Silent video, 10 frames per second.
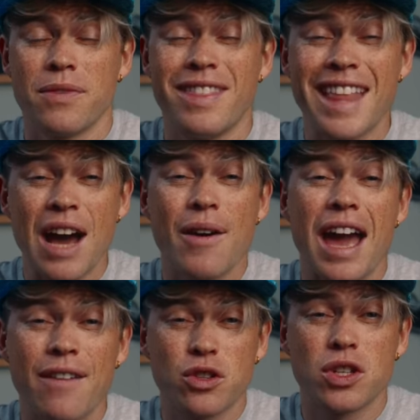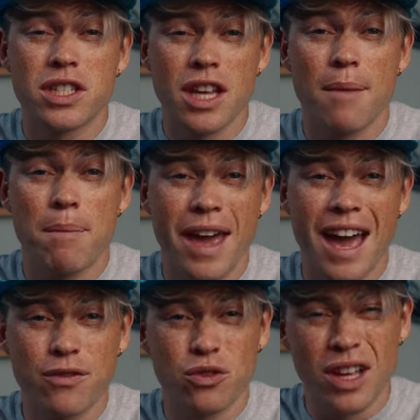Now I have to stop, I
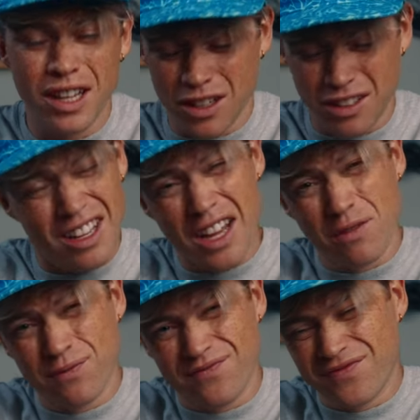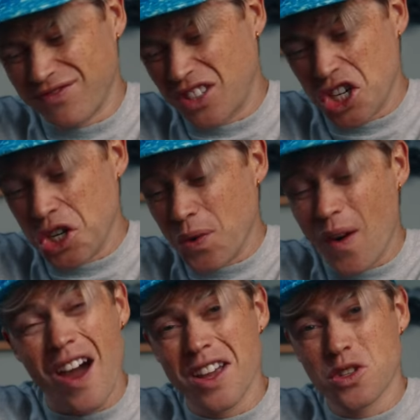have to like kind of
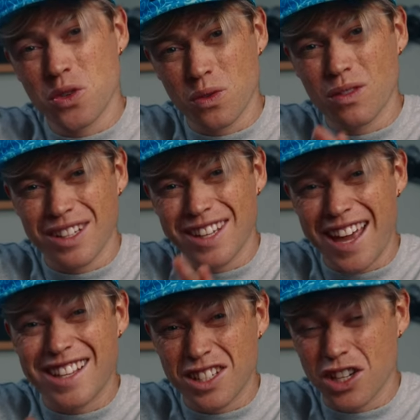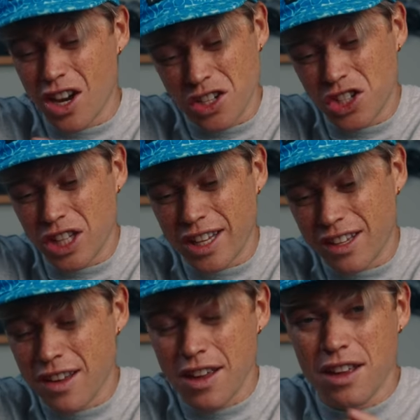try to hit the touch like
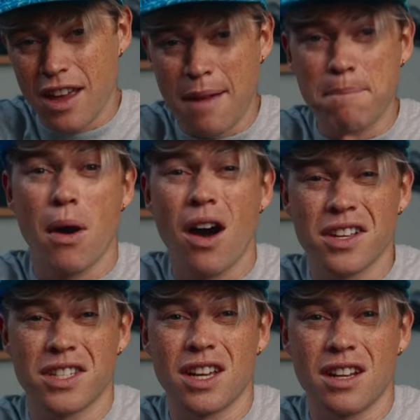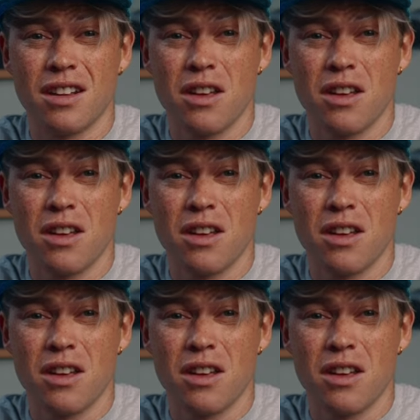and pause it,